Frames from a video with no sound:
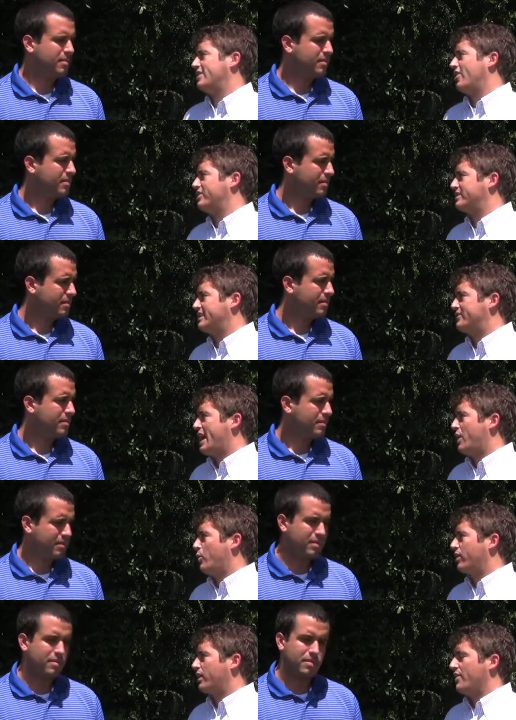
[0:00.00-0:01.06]
Speaker 1: yards. They've got to
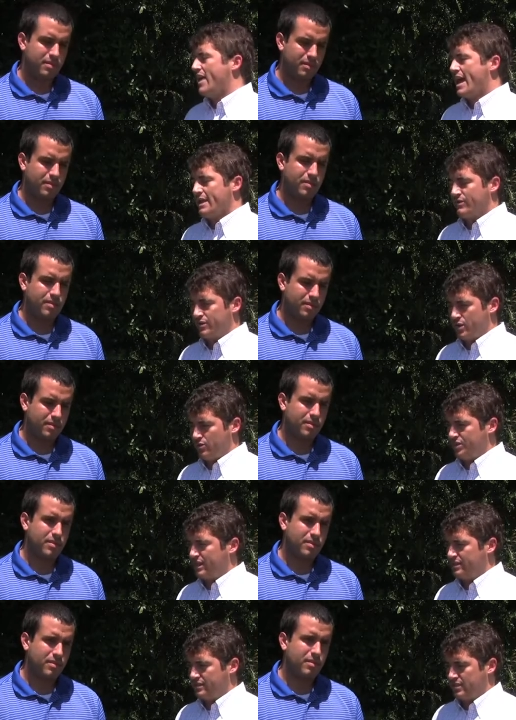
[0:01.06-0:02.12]
work on that. Even Coach
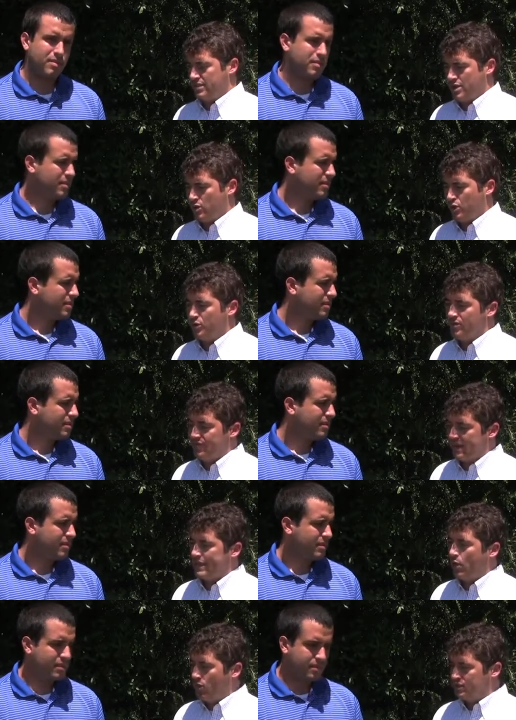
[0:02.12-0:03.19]
Hicks, uh, you know, alluded to the fact
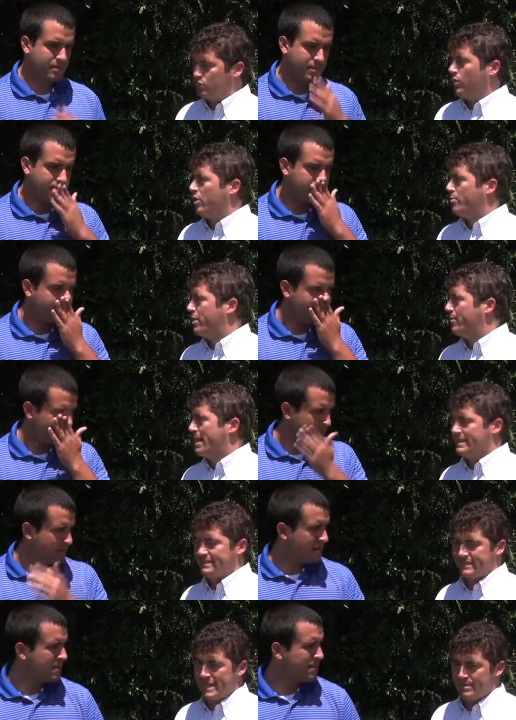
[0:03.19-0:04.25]
that wasn't one of their better
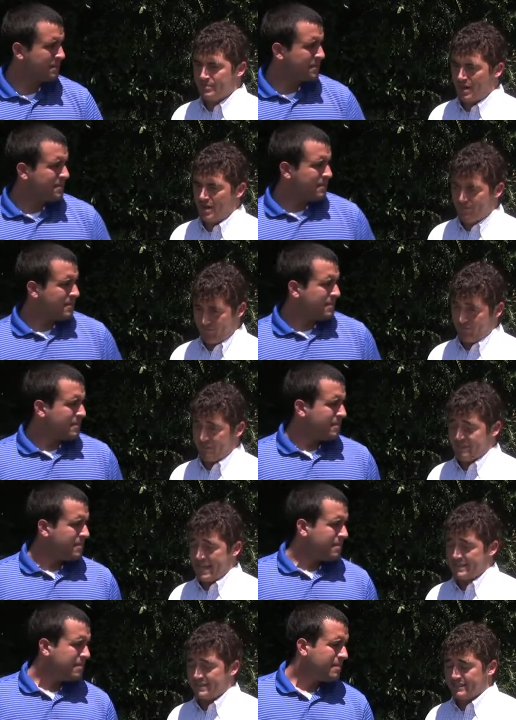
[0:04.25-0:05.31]
passing games, uh, from the
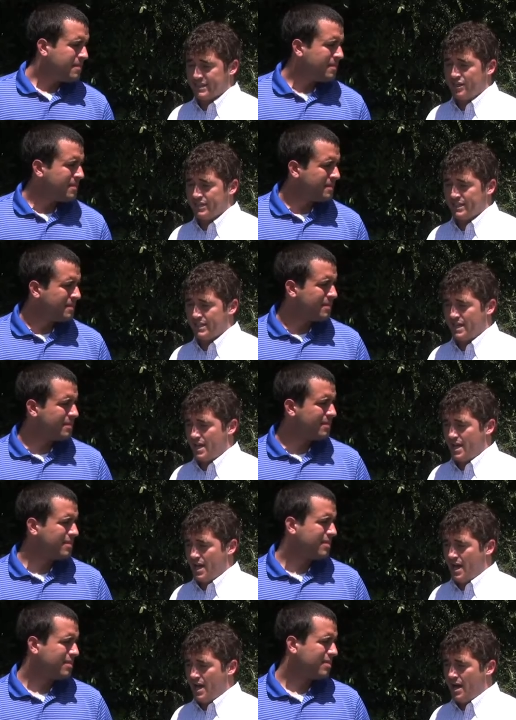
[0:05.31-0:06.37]
stats can tell you.
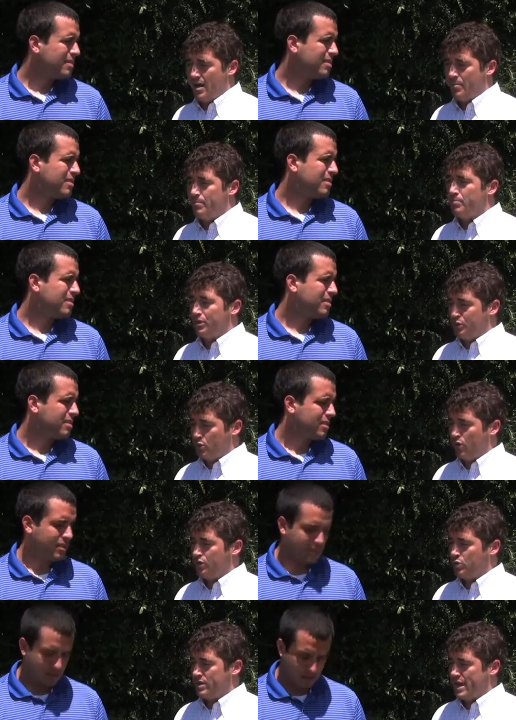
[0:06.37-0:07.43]
Uh, but
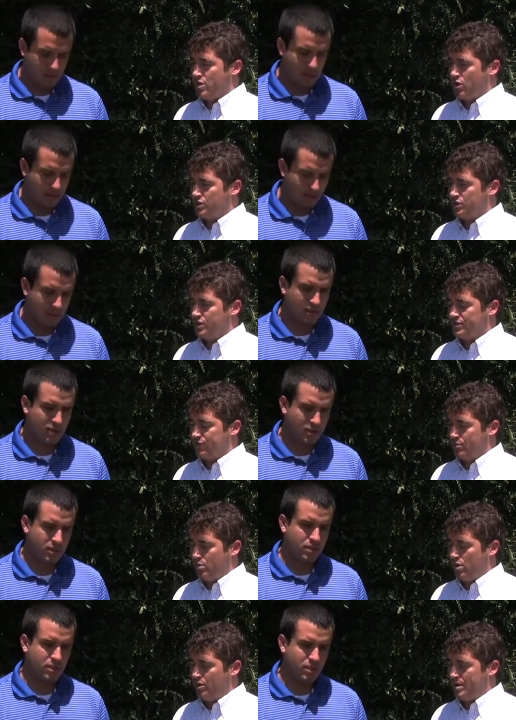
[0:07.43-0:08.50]
228 yards rushing from
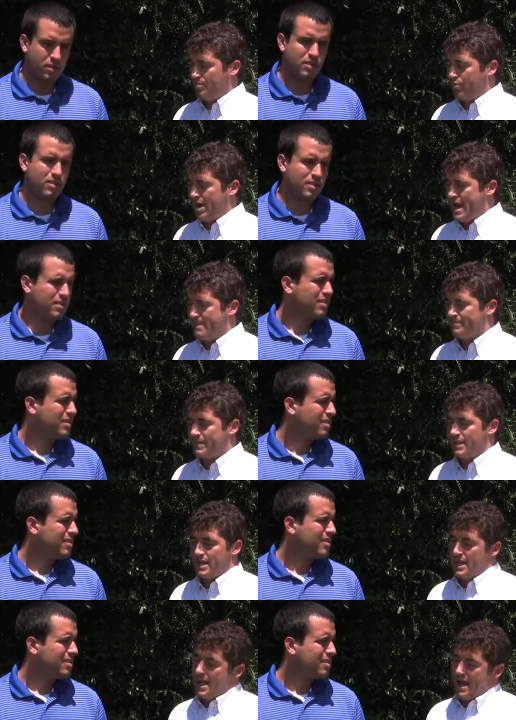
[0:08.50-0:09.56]
Poland and Pratt.
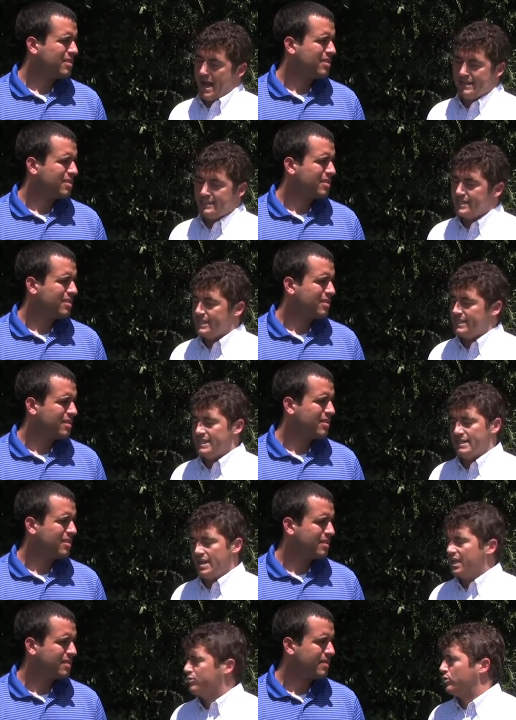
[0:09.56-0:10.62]
I just think in the end,
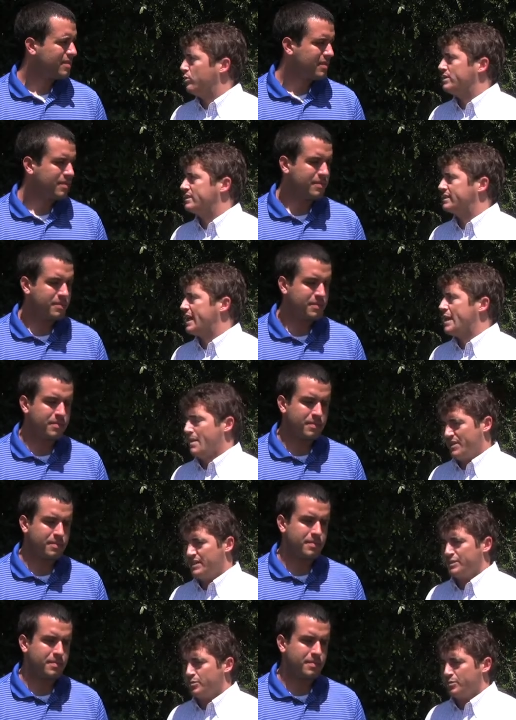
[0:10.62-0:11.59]
Niceville will win this game. I think it's